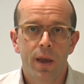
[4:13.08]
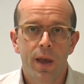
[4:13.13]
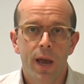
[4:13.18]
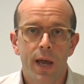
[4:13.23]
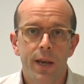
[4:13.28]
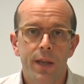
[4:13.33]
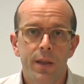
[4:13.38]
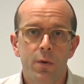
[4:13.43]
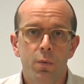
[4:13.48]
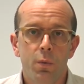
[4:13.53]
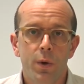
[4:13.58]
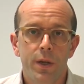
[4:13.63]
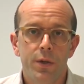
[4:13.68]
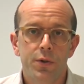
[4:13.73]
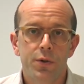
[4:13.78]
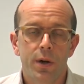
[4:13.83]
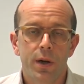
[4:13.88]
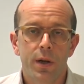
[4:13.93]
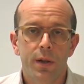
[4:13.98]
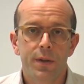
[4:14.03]
And in the WHEAT
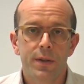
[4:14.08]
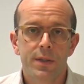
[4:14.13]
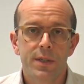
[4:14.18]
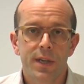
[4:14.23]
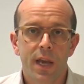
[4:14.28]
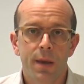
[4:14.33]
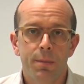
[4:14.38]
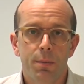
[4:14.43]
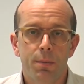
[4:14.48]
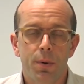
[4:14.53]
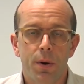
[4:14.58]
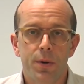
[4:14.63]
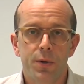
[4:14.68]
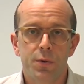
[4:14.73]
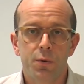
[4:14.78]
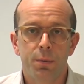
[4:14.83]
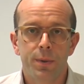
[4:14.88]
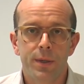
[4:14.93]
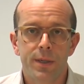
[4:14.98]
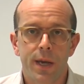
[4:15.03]
trial, this same
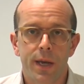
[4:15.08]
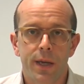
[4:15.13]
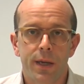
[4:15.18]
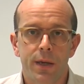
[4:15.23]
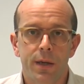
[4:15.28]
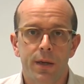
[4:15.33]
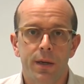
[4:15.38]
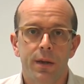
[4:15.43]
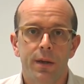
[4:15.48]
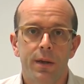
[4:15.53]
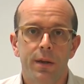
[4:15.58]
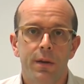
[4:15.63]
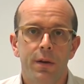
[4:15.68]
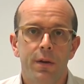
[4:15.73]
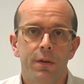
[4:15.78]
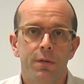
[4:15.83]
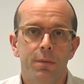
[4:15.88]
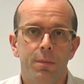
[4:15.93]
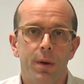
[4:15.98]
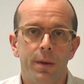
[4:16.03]
approach will be taken
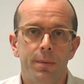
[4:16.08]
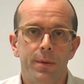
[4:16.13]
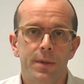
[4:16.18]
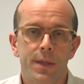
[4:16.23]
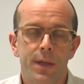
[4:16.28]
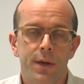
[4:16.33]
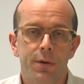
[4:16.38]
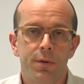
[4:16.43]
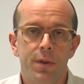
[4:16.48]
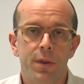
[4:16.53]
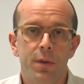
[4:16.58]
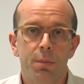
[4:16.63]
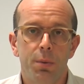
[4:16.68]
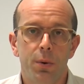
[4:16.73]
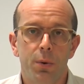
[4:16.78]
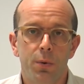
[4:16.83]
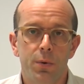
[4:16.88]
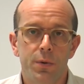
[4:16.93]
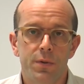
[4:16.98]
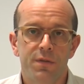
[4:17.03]
for babies that are in the
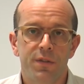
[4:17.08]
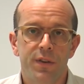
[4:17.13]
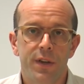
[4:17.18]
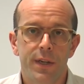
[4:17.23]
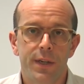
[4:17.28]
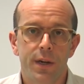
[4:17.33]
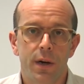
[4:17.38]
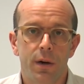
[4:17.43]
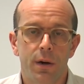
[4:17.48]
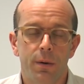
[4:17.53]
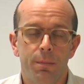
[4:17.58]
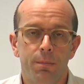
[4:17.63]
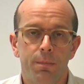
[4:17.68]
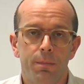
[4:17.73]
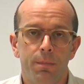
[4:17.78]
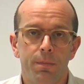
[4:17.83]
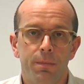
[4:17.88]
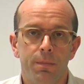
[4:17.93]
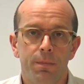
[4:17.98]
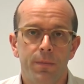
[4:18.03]
pause feed arm.
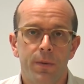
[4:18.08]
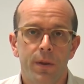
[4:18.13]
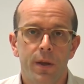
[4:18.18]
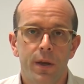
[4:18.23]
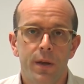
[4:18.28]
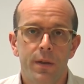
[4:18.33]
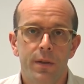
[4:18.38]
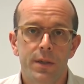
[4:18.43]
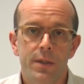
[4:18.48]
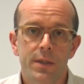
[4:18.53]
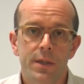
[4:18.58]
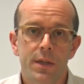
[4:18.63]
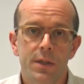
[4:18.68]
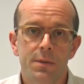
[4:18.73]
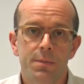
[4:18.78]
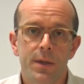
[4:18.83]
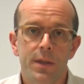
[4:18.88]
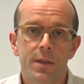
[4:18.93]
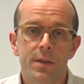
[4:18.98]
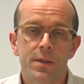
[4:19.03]
This
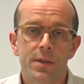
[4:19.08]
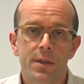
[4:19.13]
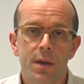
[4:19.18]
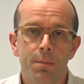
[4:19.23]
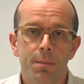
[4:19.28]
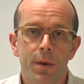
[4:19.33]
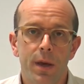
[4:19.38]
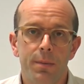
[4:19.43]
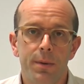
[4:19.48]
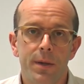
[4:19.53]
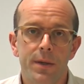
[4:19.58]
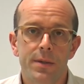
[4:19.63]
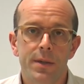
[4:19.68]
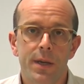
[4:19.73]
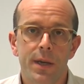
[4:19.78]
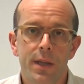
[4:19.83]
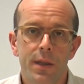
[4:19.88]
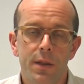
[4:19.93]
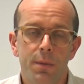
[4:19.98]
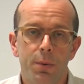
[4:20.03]
does mean that some
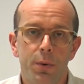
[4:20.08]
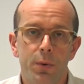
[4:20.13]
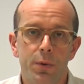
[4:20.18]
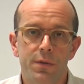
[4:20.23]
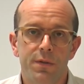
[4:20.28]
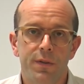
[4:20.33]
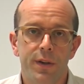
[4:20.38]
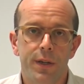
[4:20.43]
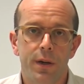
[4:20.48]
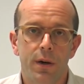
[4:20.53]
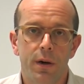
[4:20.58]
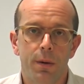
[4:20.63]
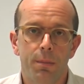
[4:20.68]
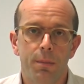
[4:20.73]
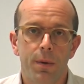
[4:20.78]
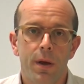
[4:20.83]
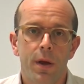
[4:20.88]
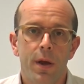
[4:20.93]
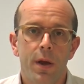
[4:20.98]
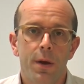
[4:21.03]
babies in the pause feed arm
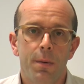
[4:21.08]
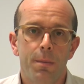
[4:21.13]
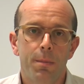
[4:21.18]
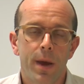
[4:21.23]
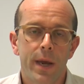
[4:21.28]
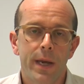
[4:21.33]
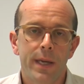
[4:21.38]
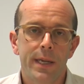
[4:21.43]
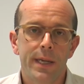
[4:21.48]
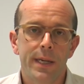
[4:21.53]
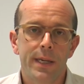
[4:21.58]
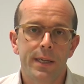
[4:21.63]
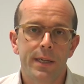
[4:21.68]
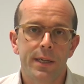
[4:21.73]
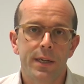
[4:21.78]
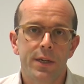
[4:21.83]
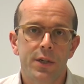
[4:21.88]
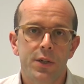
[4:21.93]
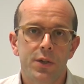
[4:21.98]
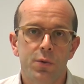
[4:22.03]
may need an
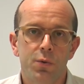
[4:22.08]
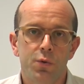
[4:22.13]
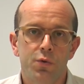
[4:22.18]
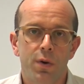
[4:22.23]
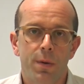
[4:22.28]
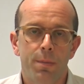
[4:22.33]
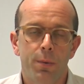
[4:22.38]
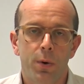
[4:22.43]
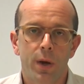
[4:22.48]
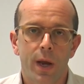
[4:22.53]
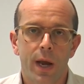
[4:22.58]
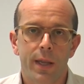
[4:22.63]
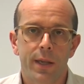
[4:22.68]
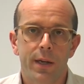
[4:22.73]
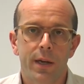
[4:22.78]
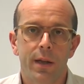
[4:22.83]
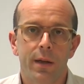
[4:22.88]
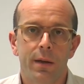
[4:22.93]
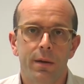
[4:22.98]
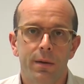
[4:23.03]
additional drip or
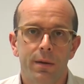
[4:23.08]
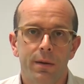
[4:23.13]
cannula.